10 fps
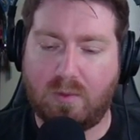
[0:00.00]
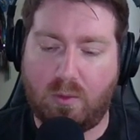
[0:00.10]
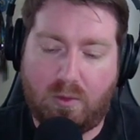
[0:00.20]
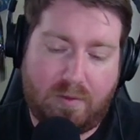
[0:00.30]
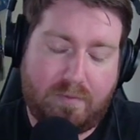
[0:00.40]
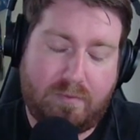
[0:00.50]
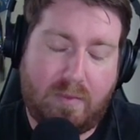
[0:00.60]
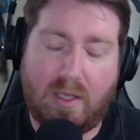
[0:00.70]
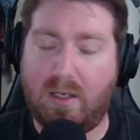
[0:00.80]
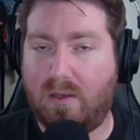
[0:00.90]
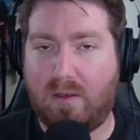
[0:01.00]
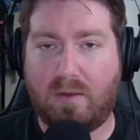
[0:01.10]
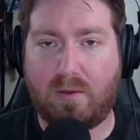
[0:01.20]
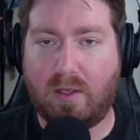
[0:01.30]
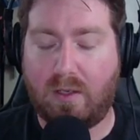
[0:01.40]
or any of the
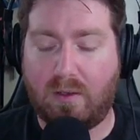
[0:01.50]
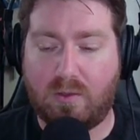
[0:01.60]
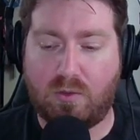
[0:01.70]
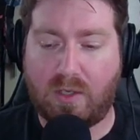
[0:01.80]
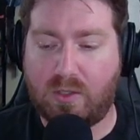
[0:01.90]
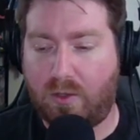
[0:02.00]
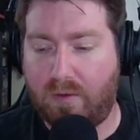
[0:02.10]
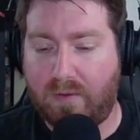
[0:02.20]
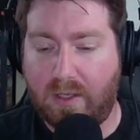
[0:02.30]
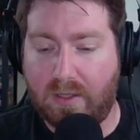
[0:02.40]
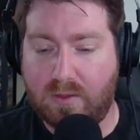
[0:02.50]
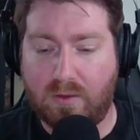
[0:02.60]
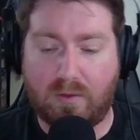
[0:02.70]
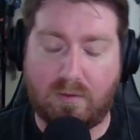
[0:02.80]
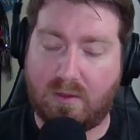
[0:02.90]
other kind of treasure artifacts
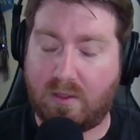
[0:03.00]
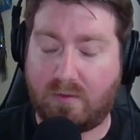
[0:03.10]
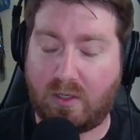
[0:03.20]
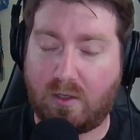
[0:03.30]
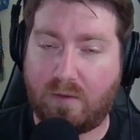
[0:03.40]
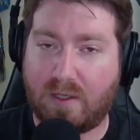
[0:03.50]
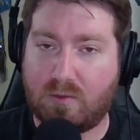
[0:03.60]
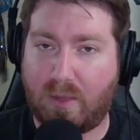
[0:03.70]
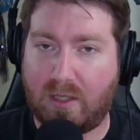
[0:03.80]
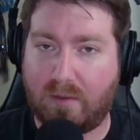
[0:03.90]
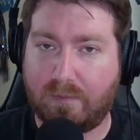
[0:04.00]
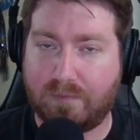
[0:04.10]
or different kind of artifacts we're making.